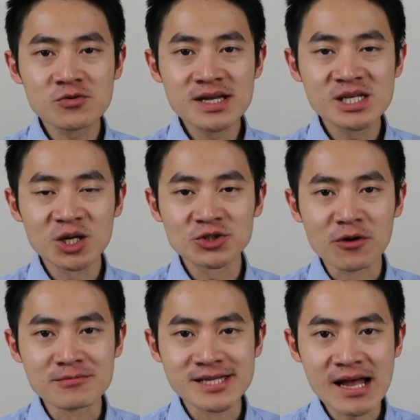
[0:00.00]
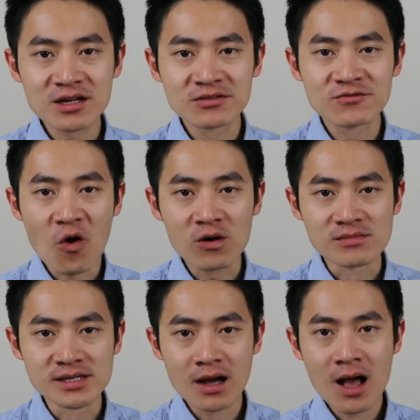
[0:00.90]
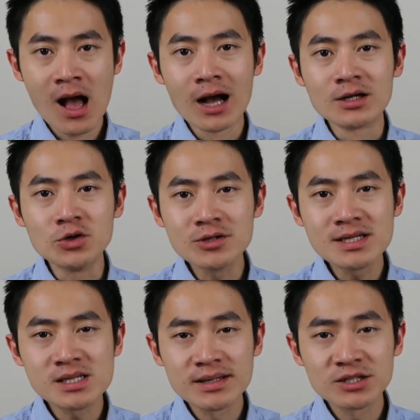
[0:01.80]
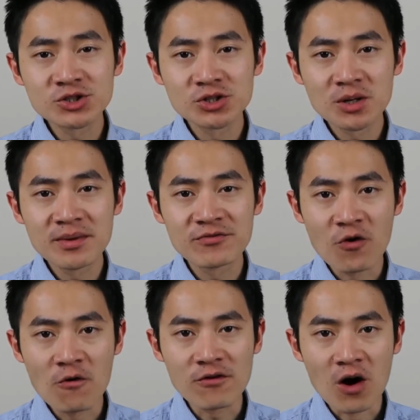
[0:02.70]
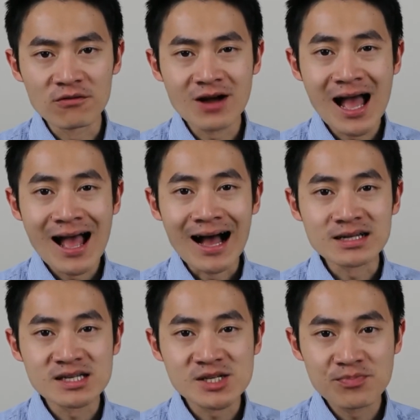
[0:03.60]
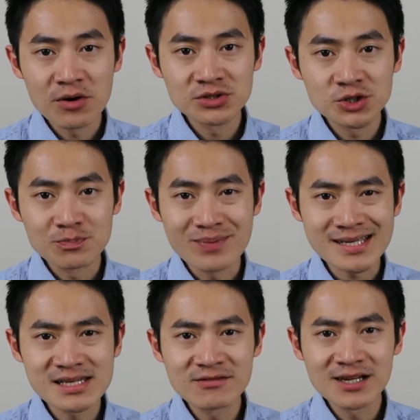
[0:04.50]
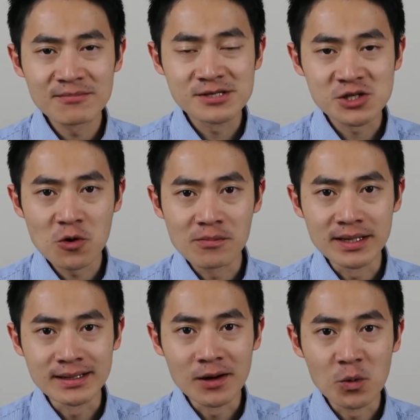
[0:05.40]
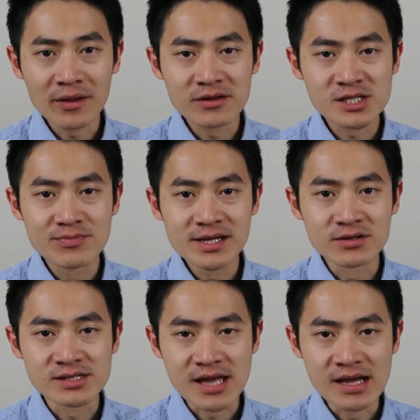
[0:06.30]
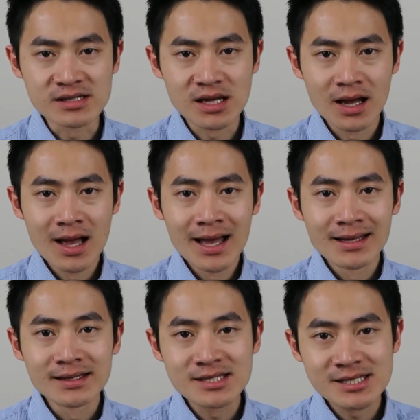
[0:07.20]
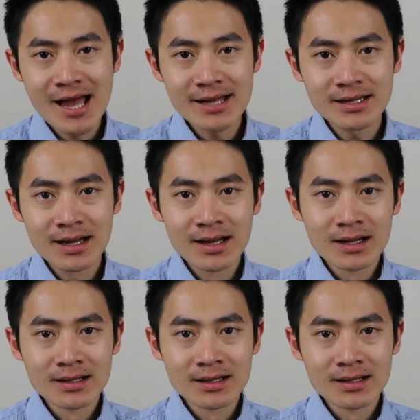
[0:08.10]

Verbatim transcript: to research from Zenger and Folkman, good listening should not be thought of as a sponge passively absorbing what the speaker says. Instead,